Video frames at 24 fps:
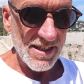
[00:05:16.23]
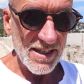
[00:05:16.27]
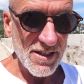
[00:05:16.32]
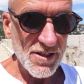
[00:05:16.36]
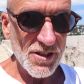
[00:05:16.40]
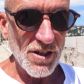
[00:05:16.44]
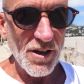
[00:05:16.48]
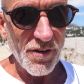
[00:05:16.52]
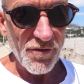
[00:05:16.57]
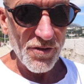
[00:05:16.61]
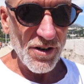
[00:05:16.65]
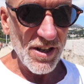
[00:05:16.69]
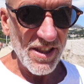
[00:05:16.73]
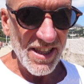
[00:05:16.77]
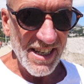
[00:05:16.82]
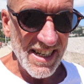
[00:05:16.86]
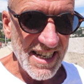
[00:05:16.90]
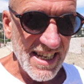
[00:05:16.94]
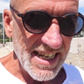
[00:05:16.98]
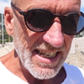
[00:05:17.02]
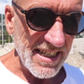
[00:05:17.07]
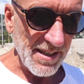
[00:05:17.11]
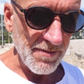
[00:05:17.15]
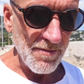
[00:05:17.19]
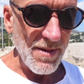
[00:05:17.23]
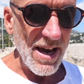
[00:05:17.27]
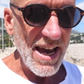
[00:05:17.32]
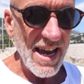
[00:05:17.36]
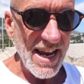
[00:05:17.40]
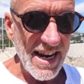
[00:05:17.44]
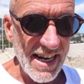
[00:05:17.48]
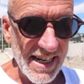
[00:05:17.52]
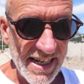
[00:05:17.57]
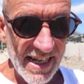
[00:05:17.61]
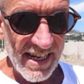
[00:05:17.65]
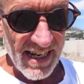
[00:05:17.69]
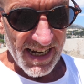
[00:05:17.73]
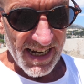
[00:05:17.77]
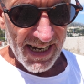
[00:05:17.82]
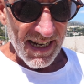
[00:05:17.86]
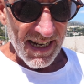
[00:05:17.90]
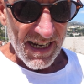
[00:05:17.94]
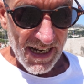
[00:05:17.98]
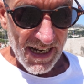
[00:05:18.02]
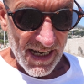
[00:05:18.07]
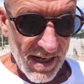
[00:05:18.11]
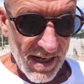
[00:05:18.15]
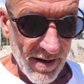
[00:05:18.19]
discovery that he's made,
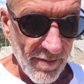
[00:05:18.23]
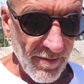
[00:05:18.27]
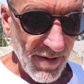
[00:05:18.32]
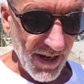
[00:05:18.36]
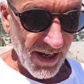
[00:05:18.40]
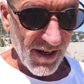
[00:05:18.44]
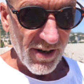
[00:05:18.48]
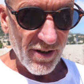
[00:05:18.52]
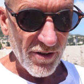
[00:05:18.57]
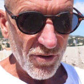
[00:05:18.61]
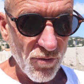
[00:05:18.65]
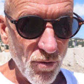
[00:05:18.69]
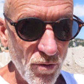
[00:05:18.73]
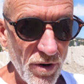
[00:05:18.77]
because